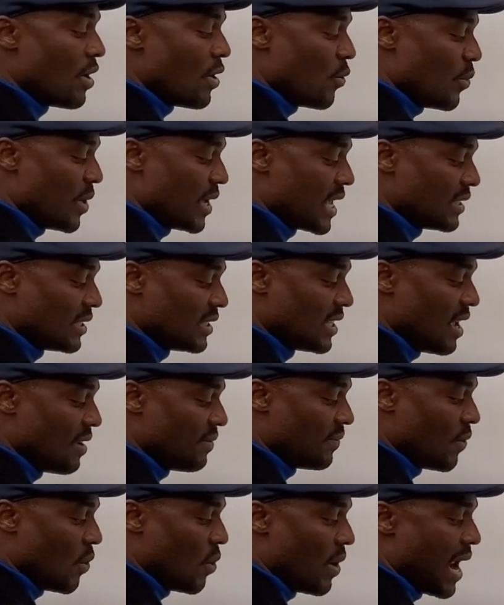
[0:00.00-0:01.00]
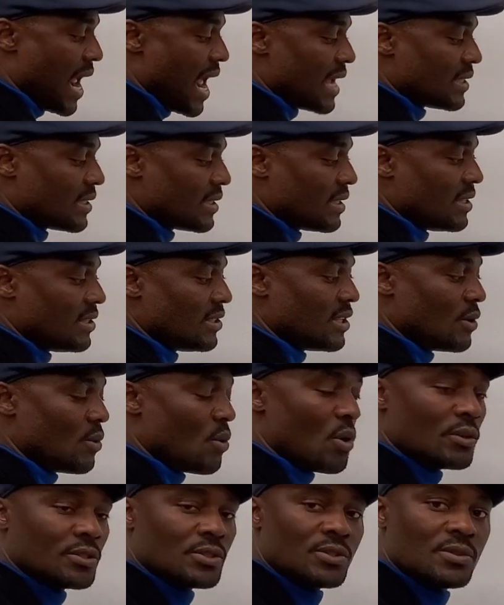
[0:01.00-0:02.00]
We can say 4x is
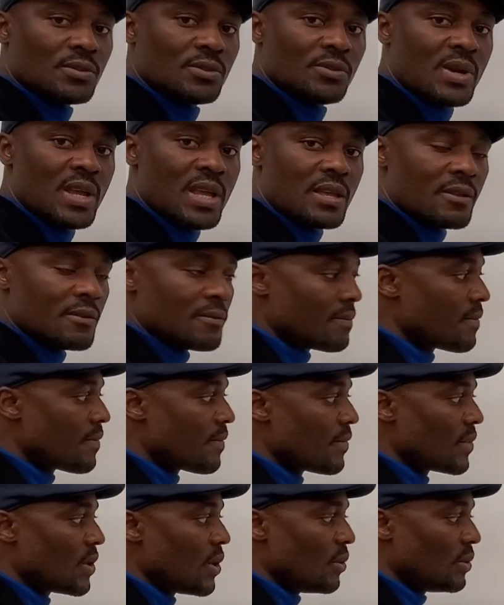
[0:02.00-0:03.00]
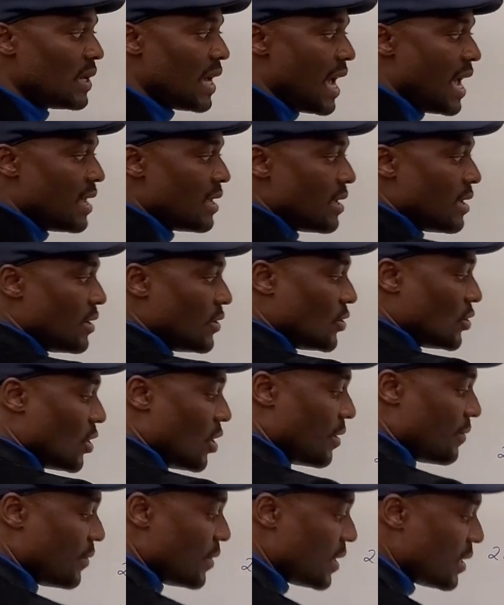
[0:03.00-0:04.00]
equal to 3, okay? So
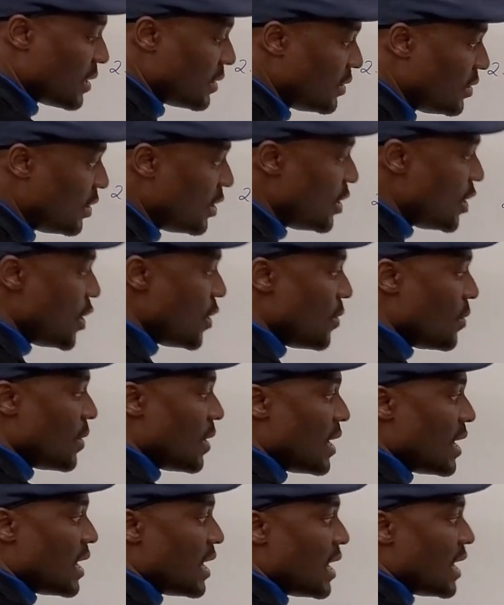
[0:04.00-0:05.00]
if we continue